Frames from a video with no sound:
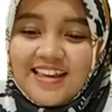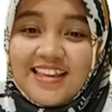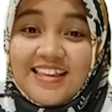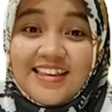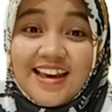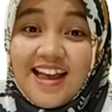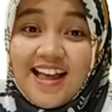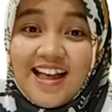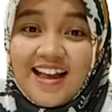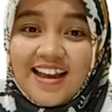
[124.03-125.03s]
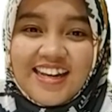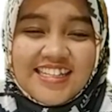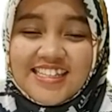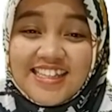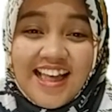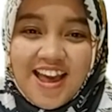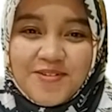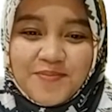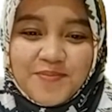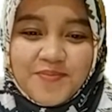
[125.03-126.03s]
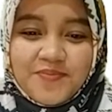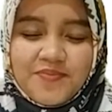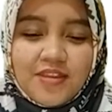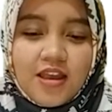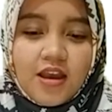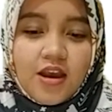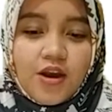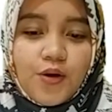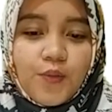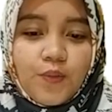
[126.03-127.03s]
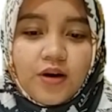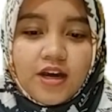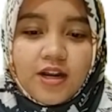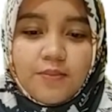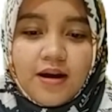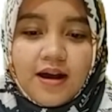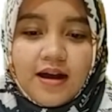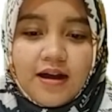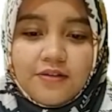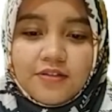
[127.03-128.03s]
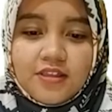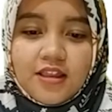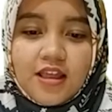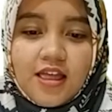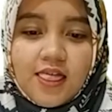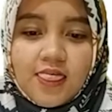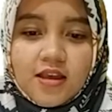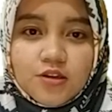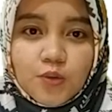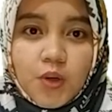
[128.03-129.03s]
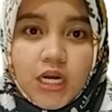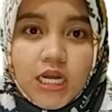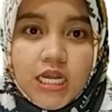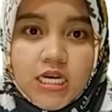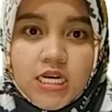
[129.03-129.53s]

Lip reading: Yeah, it's stem. What about this one?